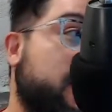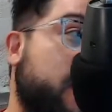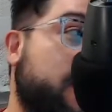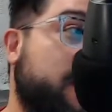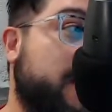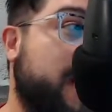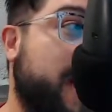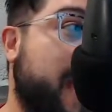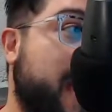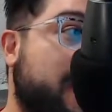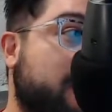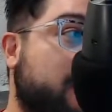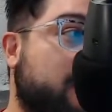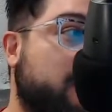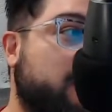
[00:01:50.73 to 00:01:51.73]
I'm going to
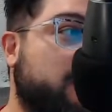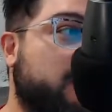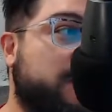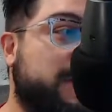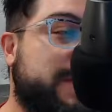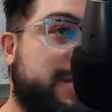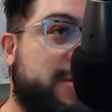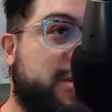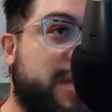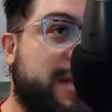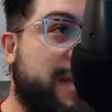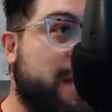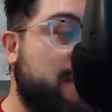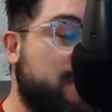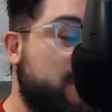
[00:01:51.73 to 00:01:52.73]
have Bruce
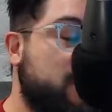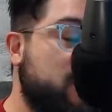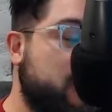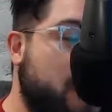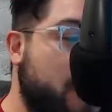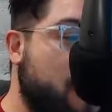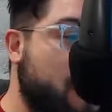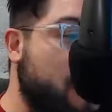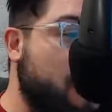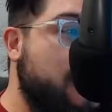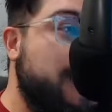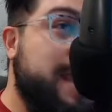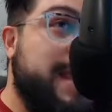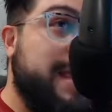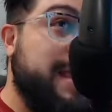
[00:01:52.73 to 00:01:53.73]
Jenny on the show
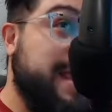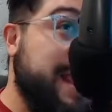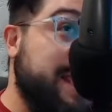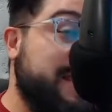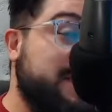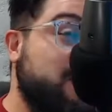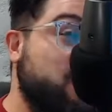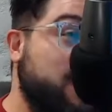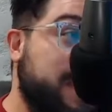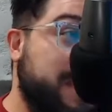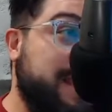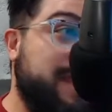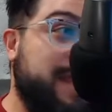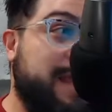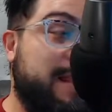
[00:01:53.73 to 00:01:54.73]
next
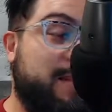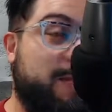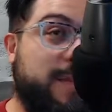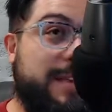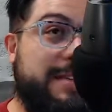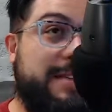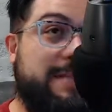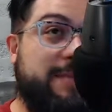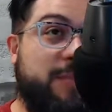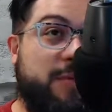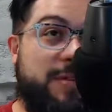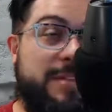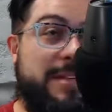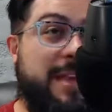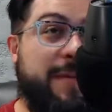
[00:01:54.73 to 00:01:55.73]
week. And the reason
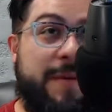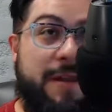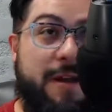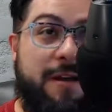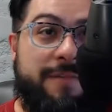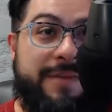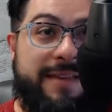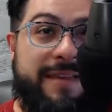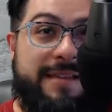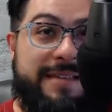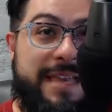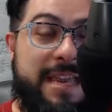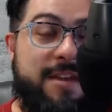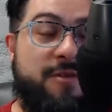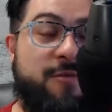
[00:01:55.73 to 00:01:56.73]
Bruce is coming on is because
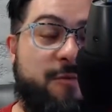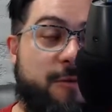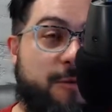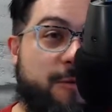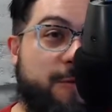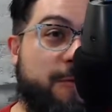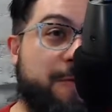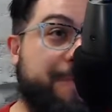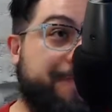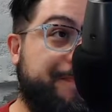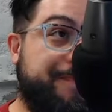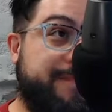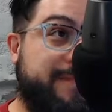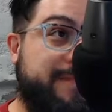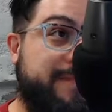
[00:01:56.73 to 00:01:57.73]
he grew
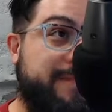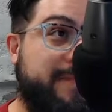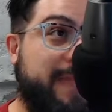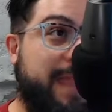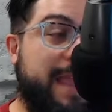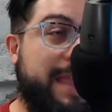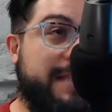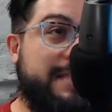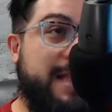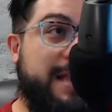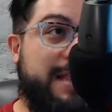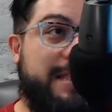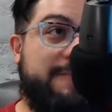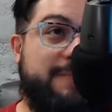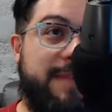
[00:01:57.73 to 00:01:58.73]
his
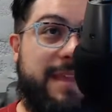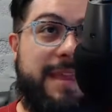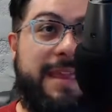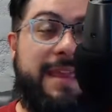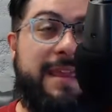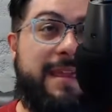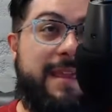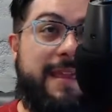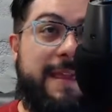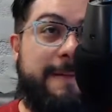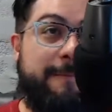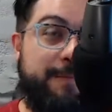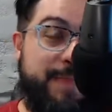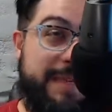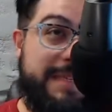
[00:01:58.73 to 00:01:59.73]
honeybee
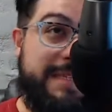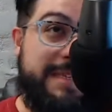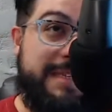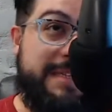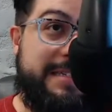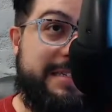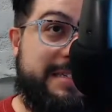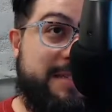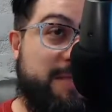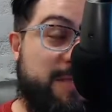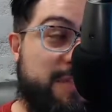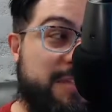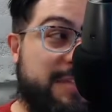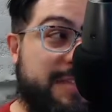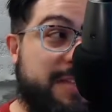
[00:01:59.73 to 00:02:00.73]
business,
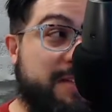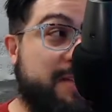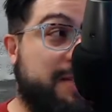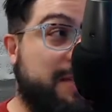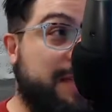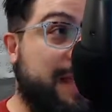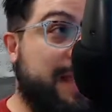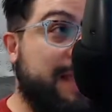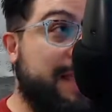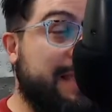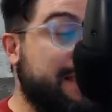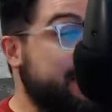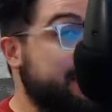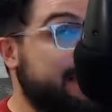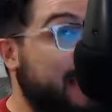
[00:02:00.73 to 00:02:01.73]
which is still like
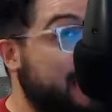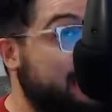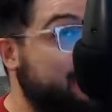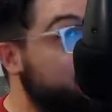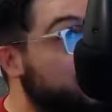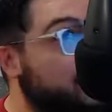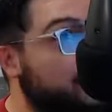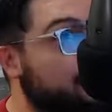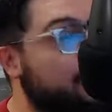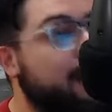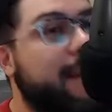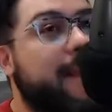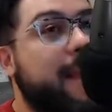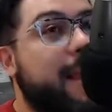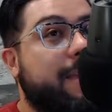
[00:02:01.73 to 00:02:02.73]
his side job,
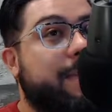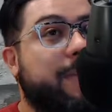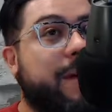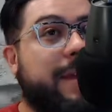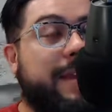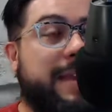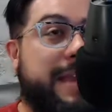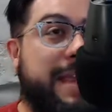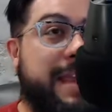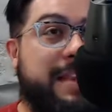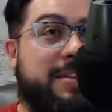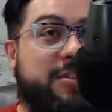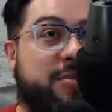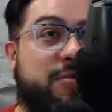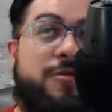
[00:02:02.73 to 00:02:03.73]
but he
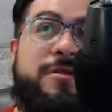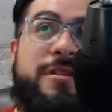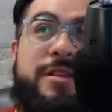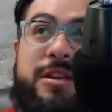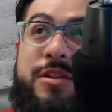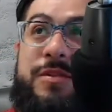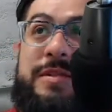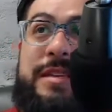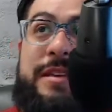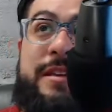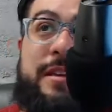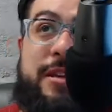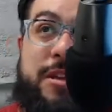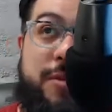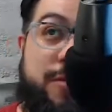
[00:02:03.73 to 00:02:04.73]
has grown it using
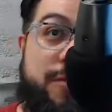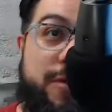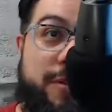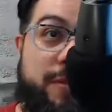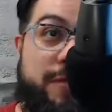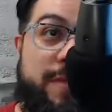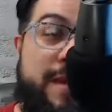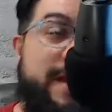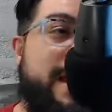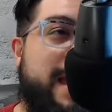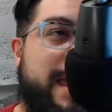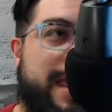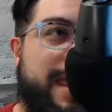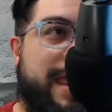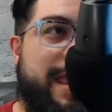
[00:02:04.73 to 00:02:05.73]
YouTube.
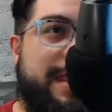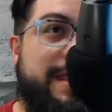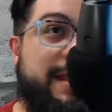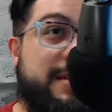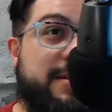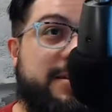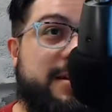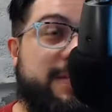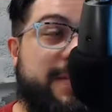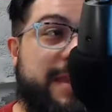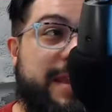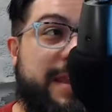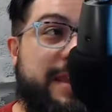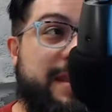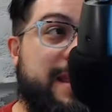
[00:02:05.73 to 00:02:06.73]
And that's going to
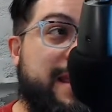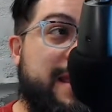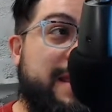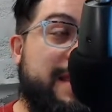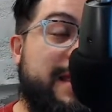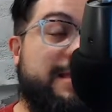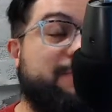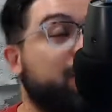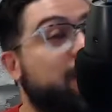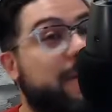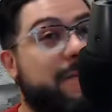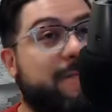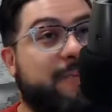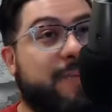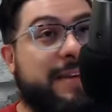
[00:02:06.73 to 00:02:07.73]
mean that's pretty
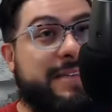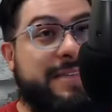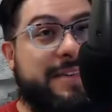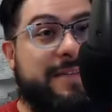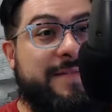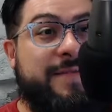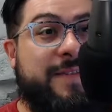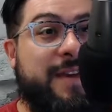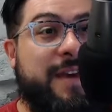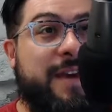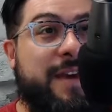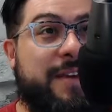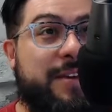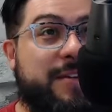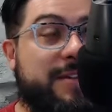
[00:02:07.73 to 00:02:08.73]
impressive.
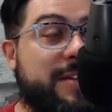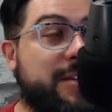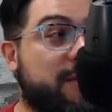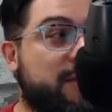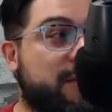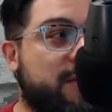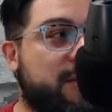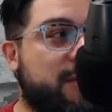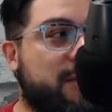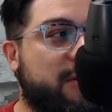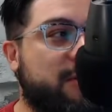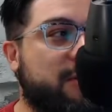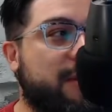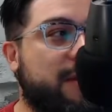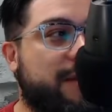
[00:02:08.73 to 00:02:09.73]
Using
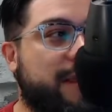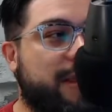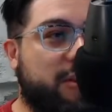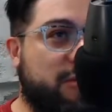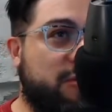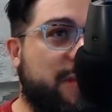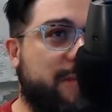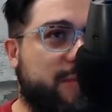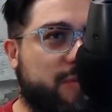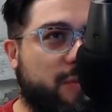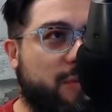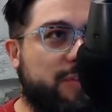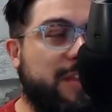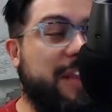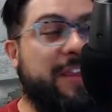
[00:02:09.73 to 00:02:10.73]
YouTube, Instagram
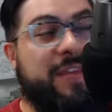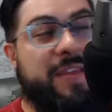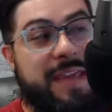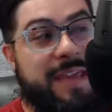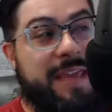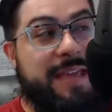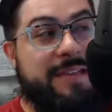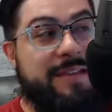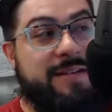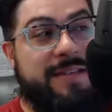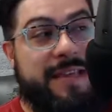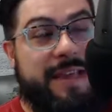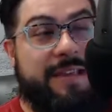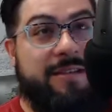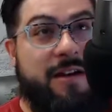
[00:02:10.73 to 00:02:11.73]
Shorts. I think he's on
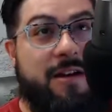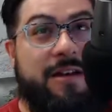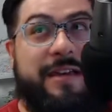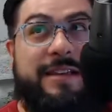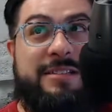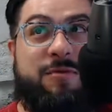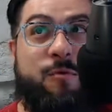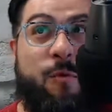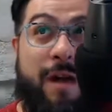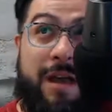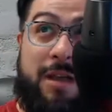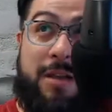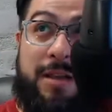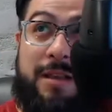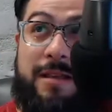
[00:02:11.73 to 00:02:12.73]
TikTok as
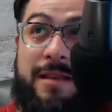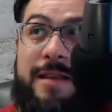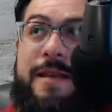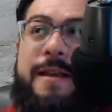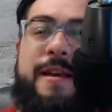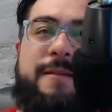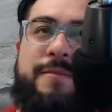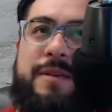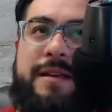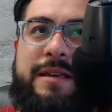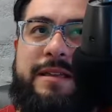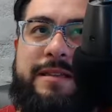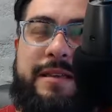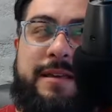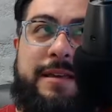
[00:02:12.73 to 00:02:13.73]
well,
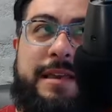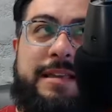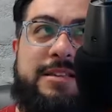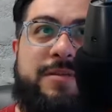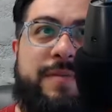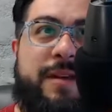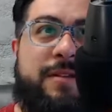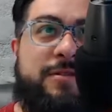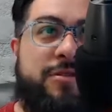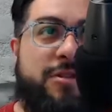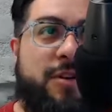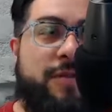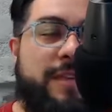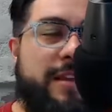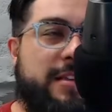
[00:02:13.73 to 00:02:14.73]
but he's going to be on the
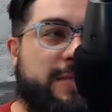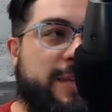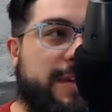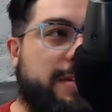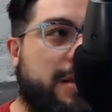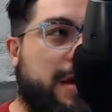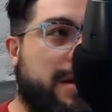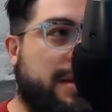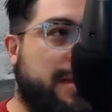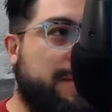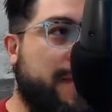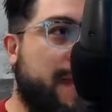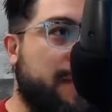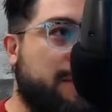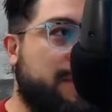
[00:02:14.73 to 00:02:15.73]
show next week talking
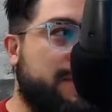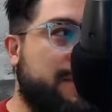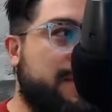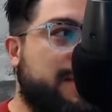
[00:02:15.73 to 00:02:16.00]
about